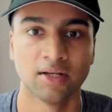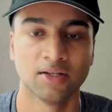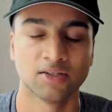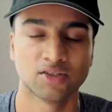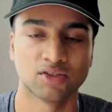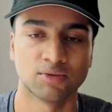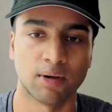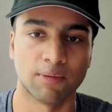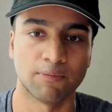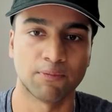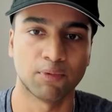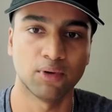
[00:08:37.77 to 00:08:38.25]

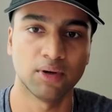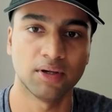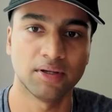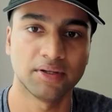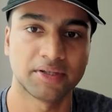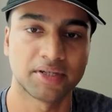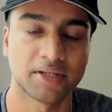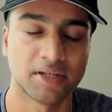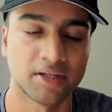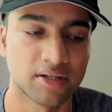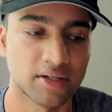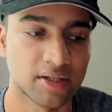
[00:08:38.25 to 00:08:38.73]
So my
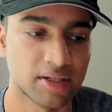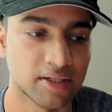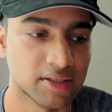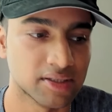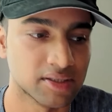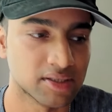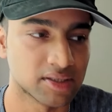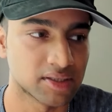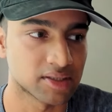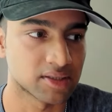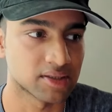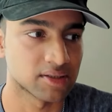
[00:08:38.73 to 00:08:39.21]
point here
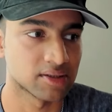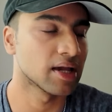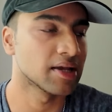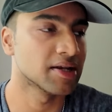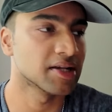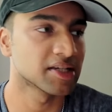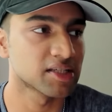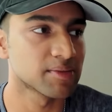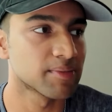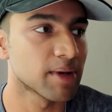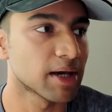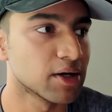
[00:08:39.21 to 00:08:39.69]
is it
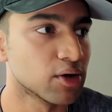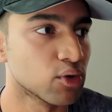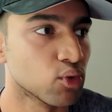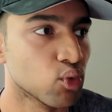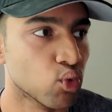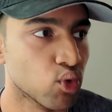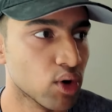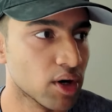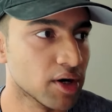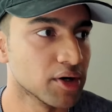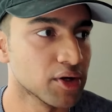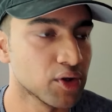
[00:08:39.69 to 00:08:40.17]
doesn't matter
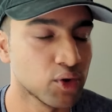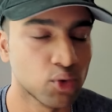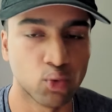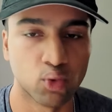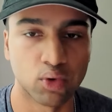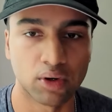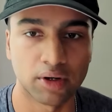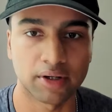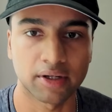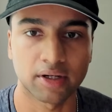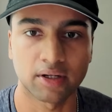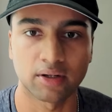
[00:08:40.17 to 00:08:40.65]
where you
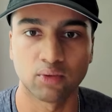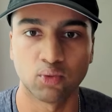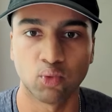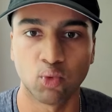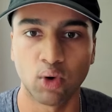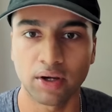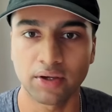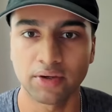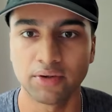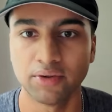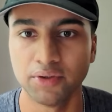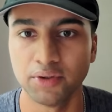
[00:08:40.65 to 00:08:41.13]
work or
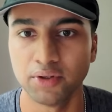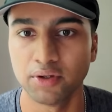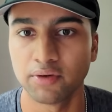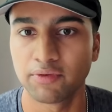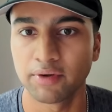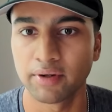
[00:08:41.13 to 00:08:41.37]
what you do,